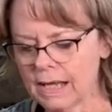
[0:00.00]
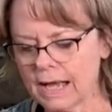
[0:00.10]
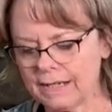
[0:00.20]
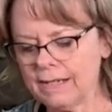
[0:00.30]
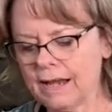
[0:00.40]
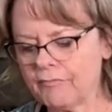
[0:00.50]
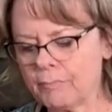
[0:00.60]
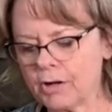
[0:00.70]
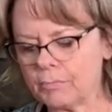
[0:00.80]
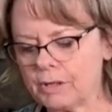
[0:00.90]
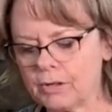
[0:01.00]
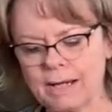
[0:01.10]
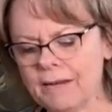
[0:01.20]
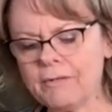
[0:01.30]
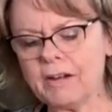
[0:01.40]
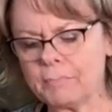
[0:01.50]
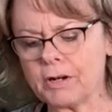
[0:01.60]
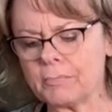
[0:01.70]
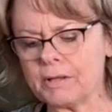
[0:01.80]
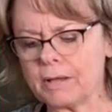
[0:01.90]
didn't have buttermilk. I never have
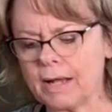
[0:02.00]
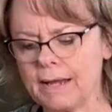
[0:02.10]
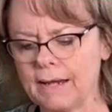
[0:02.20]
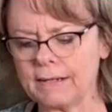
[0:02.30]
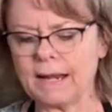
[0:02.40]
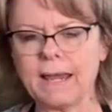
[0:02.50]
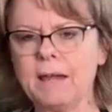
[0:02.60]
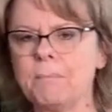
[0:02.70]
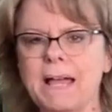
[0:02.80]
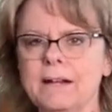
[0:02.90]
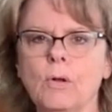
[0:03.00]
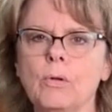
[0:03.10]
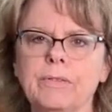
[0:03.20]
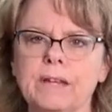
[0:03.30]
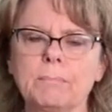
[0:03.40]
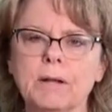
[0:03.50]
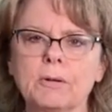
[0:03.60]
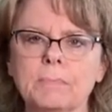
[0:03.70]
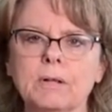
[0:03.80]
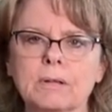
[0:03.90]
buttermilk on hand, and I hate buying a whole thing of
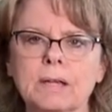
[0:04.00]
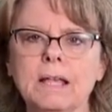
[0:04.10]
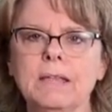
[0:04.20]
buttermilk